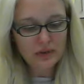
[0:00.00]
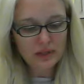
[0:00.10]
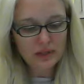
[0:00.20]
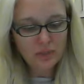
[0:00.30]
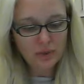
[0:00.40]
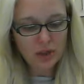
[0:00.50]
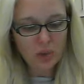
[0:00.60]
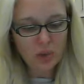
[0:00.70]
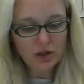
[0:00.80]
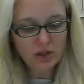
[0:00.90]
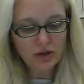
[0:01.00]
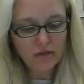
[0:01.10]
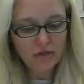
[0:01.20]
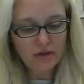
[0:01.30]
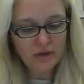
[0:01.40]
They simply walked
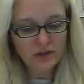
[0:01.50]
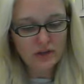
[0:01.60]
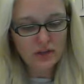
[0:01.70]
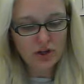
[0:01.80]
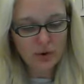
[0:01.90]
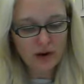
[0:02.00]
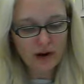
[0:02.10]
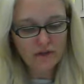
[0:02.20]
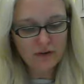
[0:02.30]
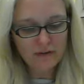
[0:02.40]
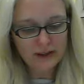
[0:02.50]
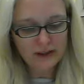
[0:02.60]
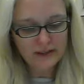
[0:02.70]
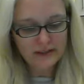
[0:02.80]
over the snow-covered fence.